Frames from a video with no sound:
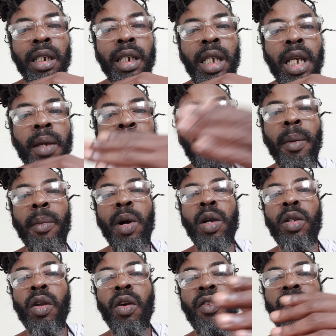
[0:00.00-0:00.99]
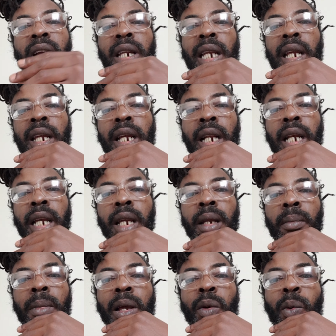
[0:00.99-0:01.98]
Keep your mouth over in your
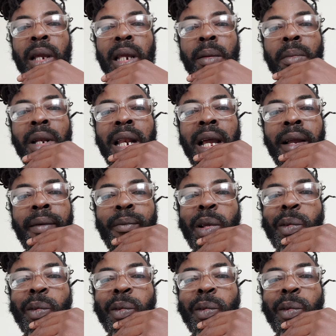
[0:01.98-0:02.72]
lane, man, where it belong,